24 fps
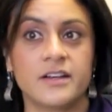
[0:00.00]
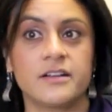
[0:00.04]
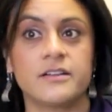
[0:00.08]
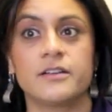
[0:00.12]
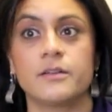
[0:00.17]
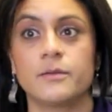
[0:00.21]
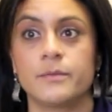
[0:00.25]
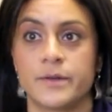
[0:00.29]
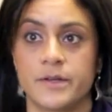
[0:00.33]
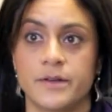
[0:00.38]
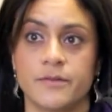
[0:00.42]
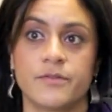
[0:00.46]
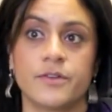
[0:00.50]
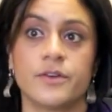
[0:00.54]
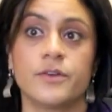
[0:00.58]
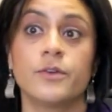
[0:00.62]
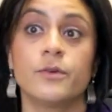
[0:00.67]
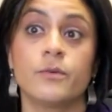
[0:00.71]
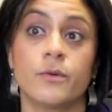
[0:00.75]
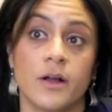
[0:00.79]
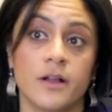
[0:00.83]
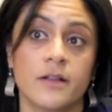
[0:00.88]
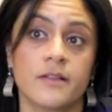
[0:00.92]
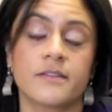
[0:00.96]
a little bit of the
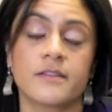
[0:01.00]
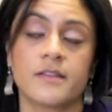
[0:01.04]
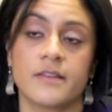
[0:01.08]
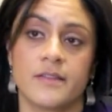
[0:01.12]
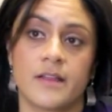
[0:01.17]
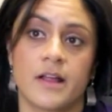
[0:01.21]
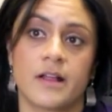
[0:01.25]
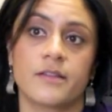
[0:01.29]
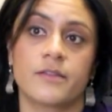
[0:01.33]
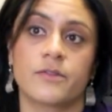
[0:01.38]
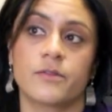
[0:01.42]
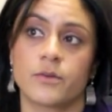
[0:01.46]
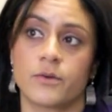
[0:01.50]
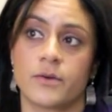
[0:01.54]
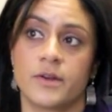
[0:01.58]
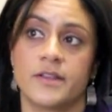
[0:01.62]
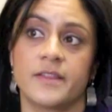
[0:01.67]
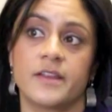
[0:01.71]
nuance in that story,